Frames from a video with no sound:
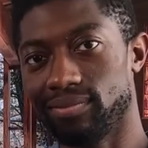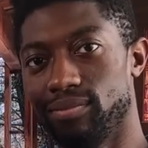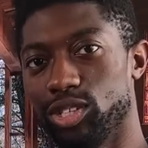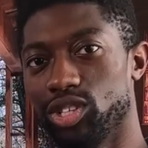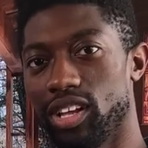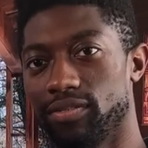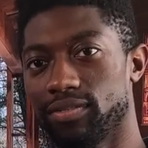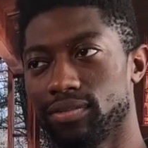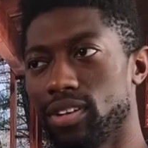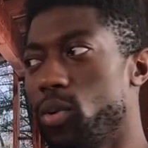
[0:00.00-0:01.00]
Much love.
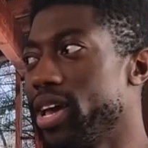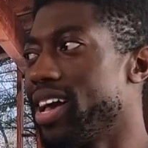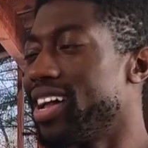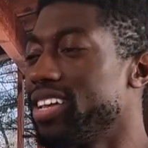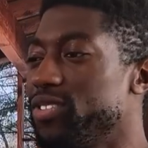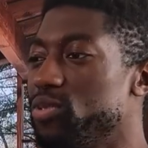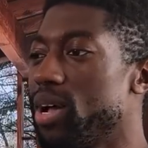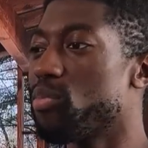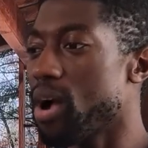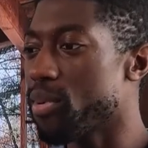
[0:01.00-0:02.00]
Wait, I didn't even do
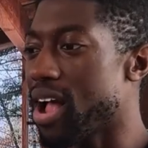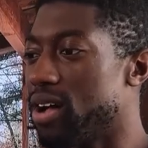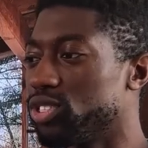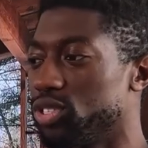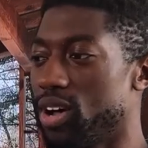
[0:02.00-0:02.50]
my proper outro.